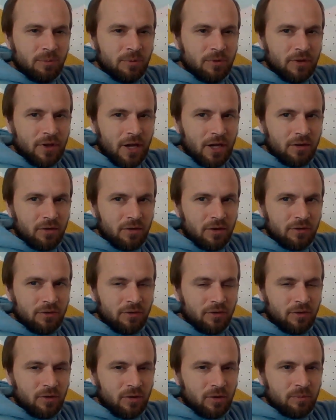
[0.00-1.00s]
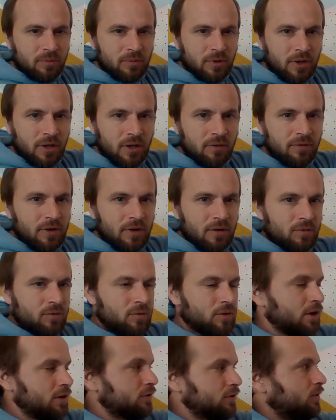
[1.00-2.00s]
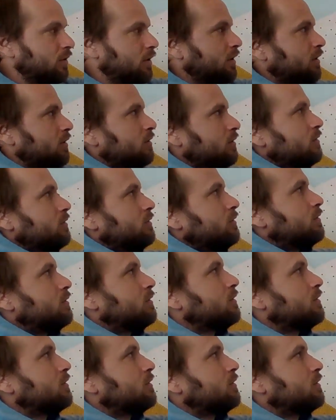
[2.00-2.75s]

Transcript: Pythagorean's theorem. Okay, if you have a right triangle,